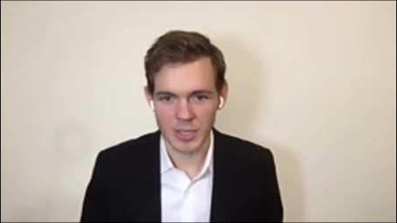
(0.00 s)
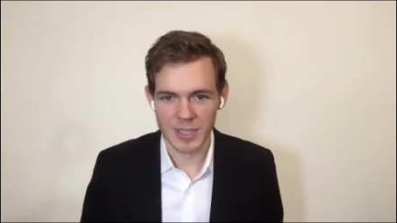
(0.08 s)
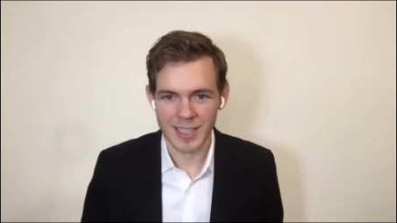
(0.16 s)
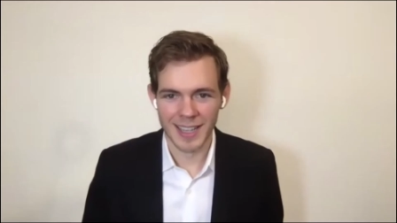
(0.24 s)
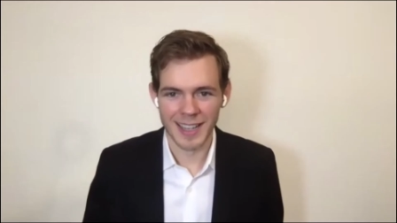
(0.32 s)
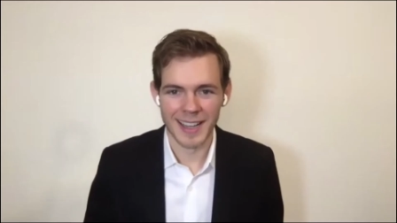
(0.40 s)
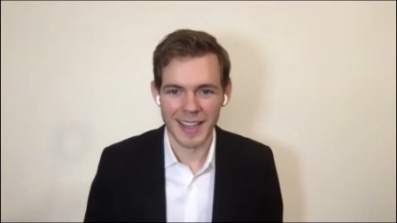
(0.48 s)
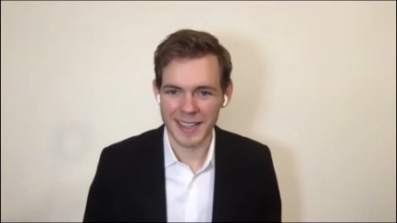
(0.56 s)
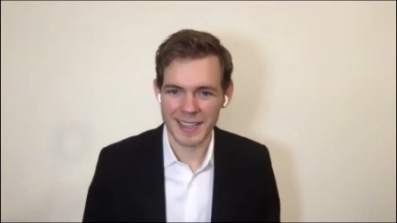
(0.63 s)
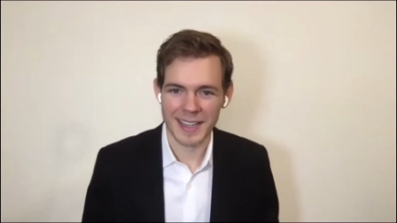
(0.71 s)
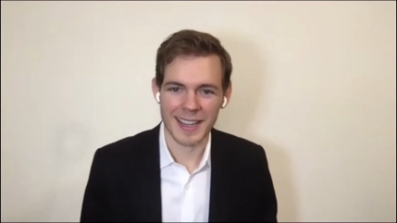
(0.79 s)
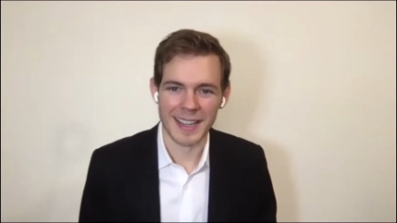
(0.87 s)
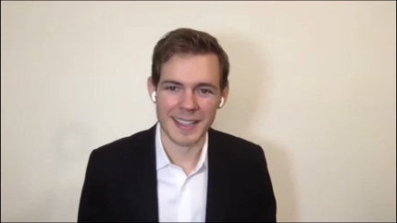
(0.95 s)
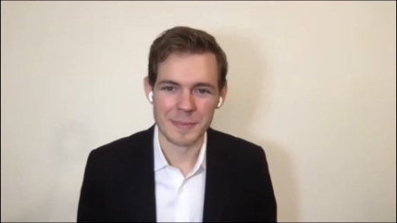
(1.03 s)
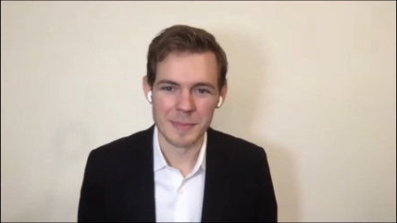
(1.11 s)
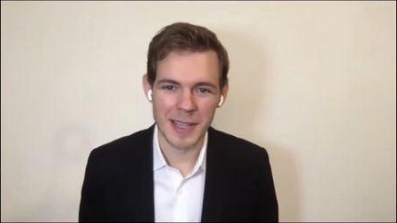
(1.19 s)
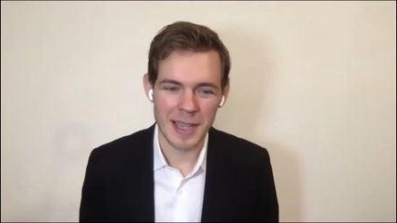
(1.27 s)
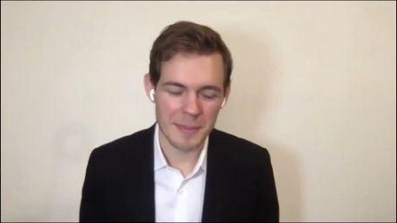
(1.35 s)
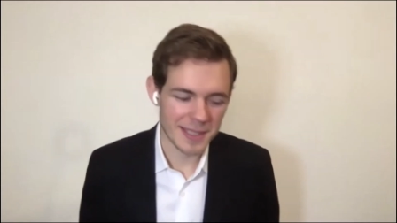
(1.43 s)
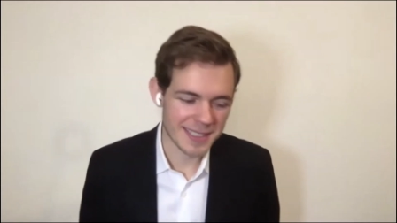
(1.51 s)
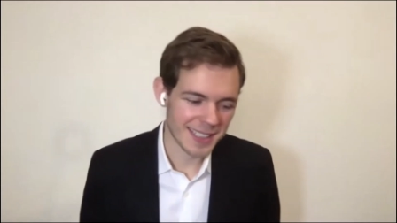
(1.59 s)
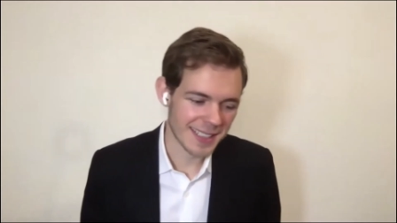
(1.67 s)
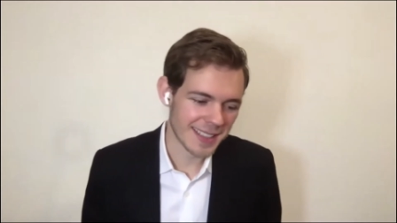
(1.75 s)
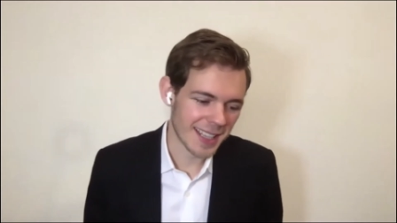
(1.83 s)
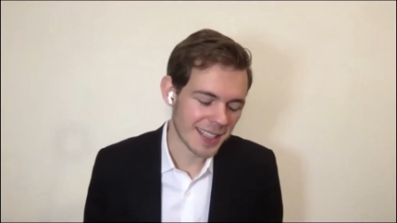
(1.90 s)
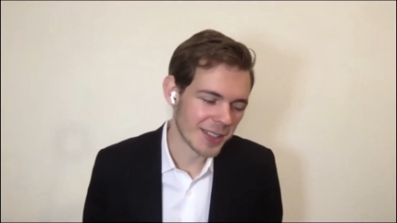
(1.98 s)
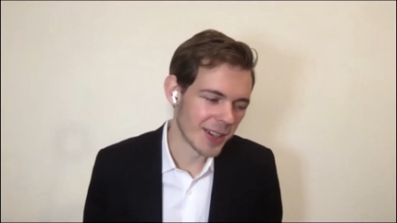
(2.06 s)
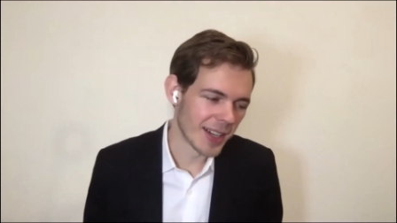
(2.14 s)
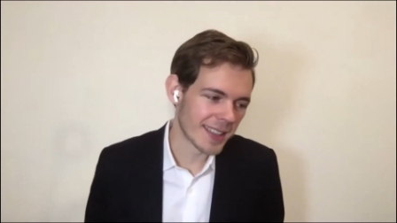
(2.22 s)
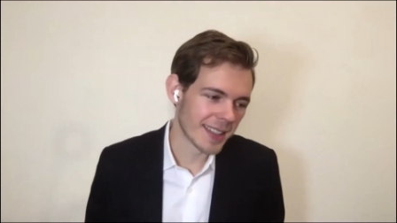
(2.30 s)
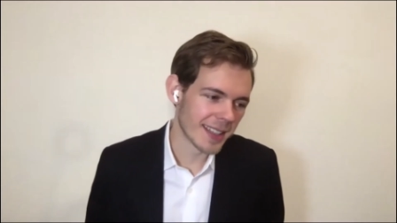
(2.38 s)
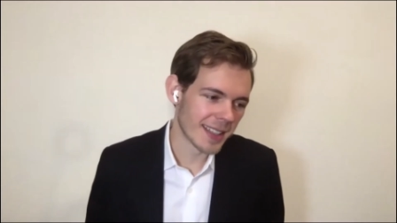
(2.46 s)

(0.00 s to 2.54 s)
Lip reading: I'm happy to take that. I think,